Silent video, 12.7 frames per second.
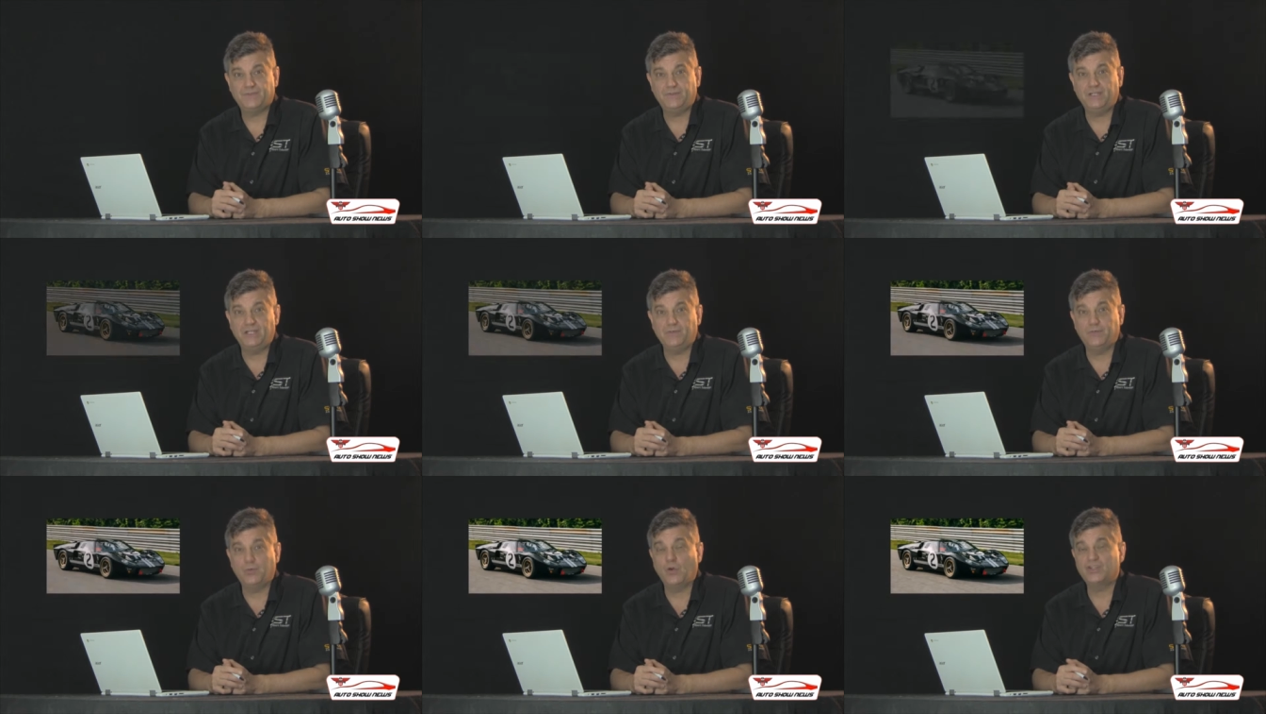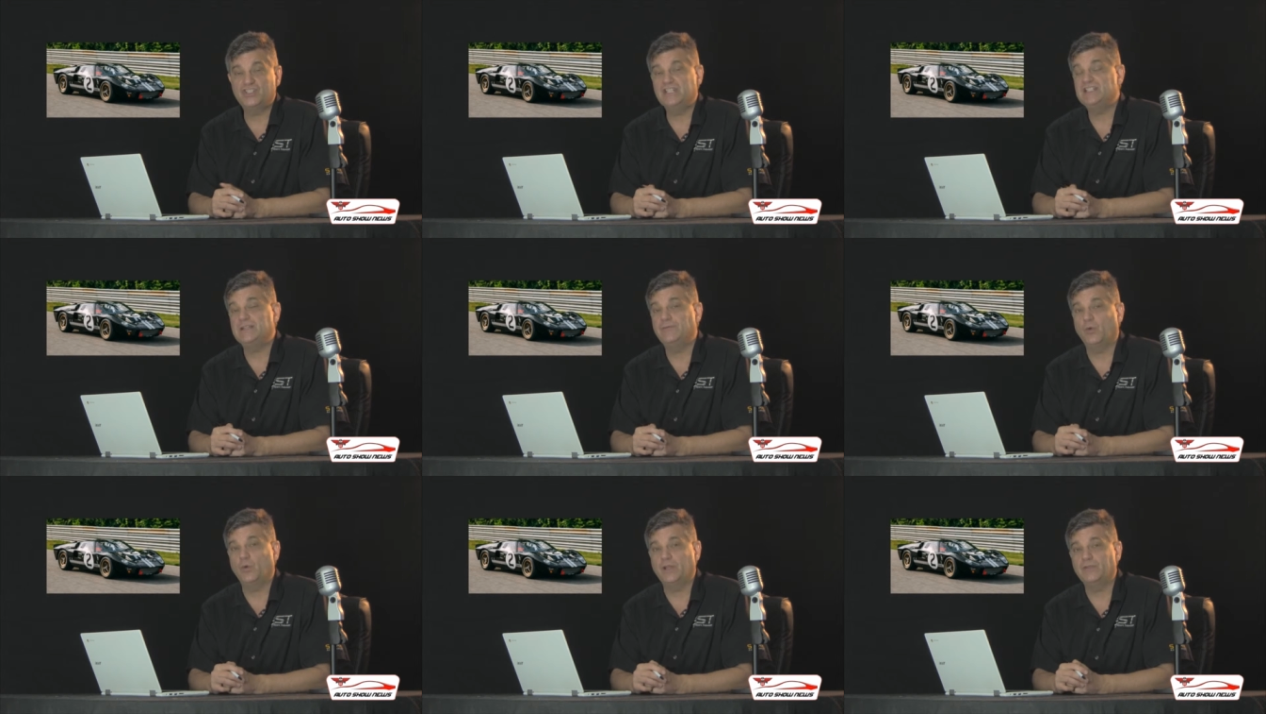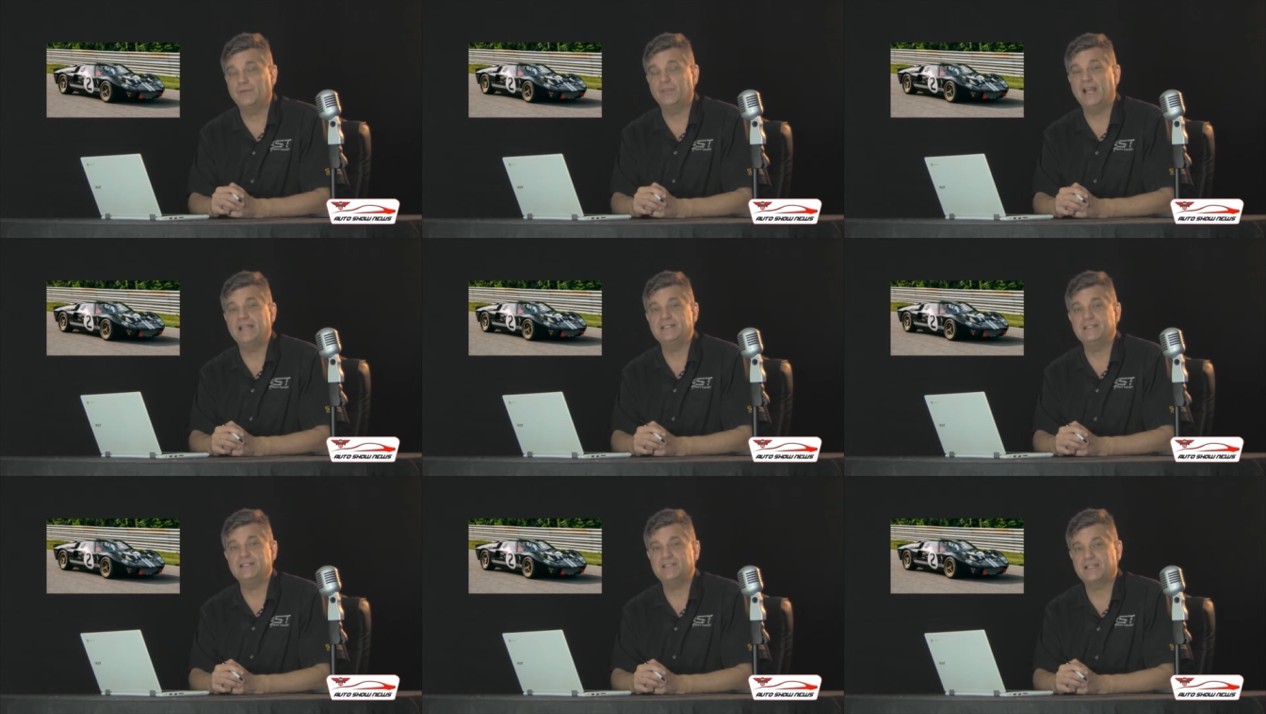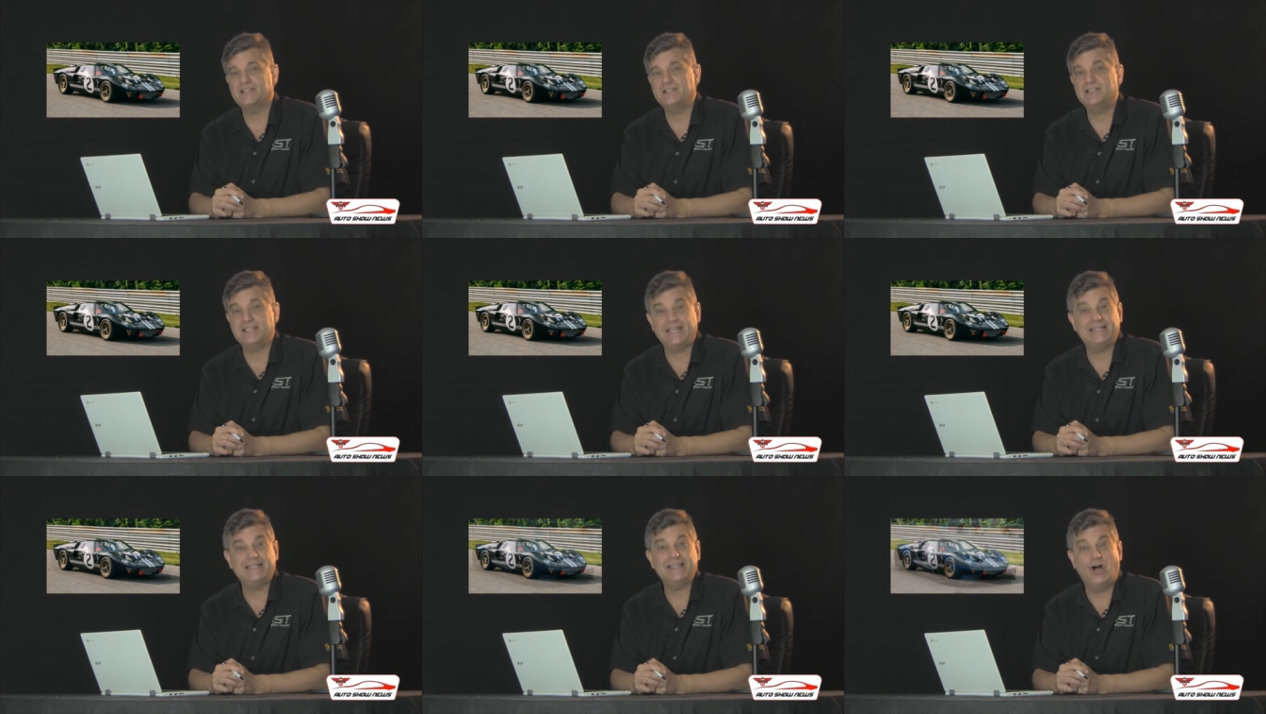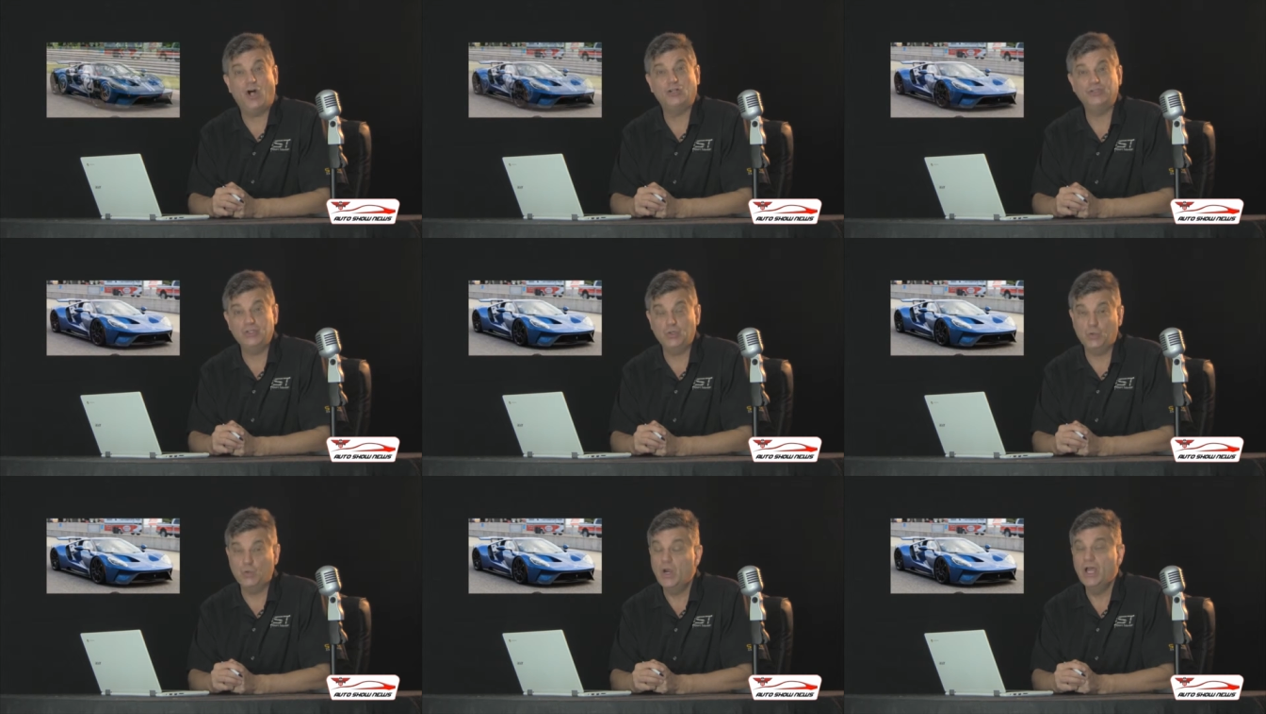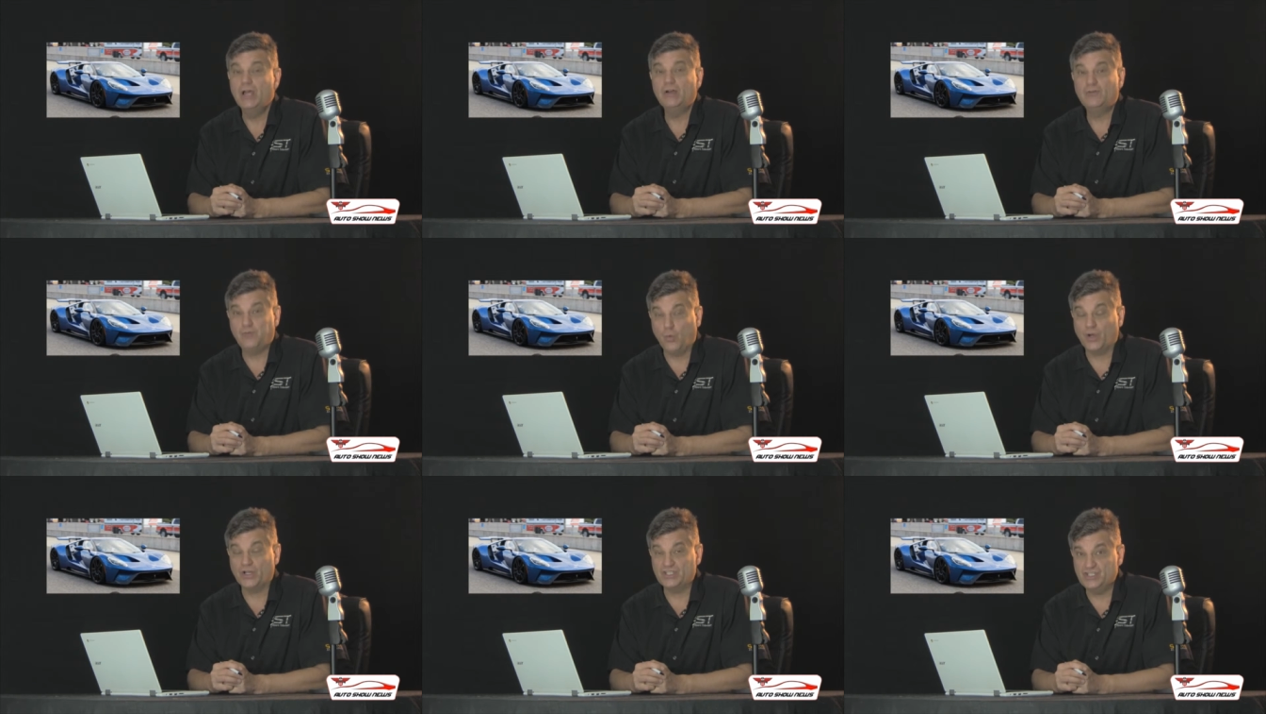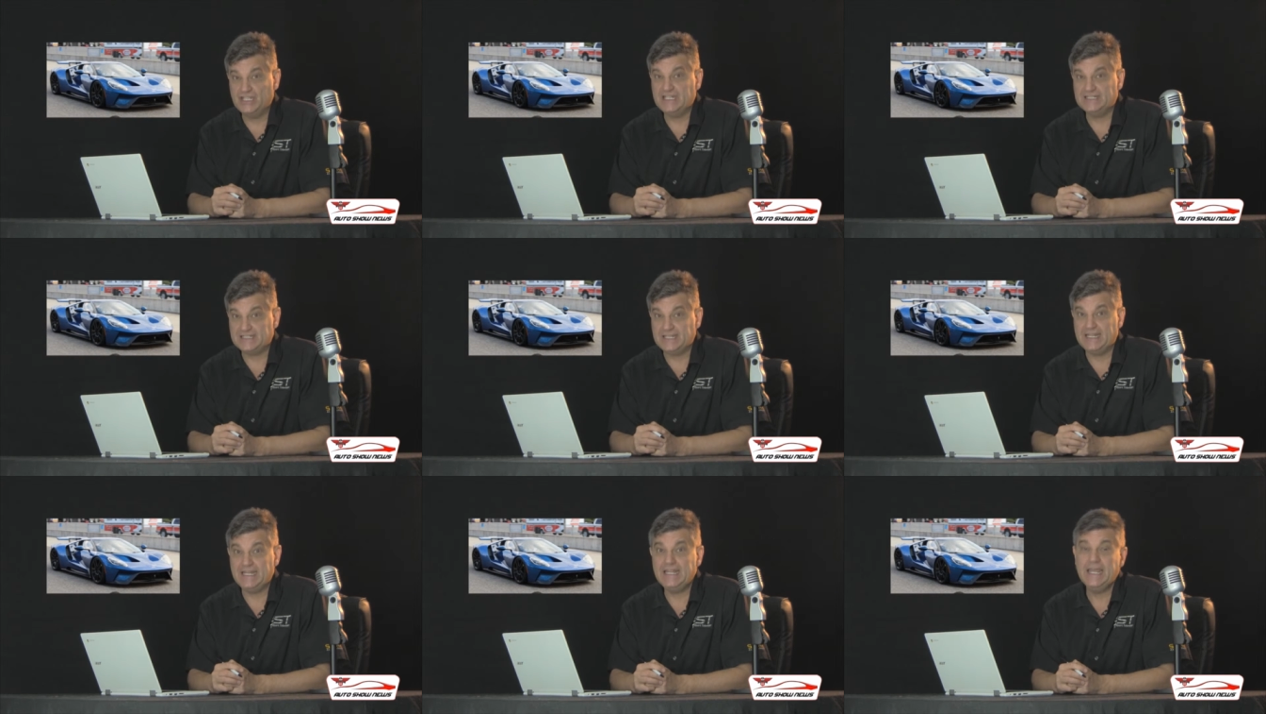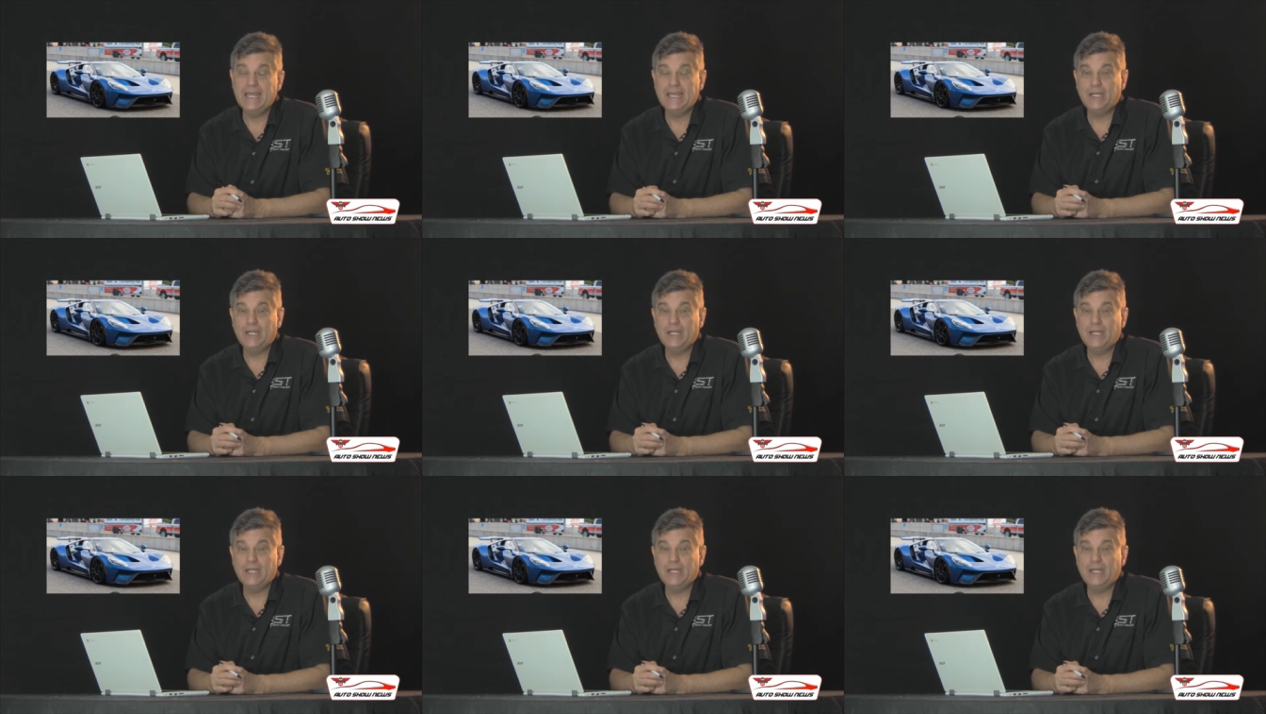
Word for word: the Ford GT40 from the 1960s and the all new Ford GT,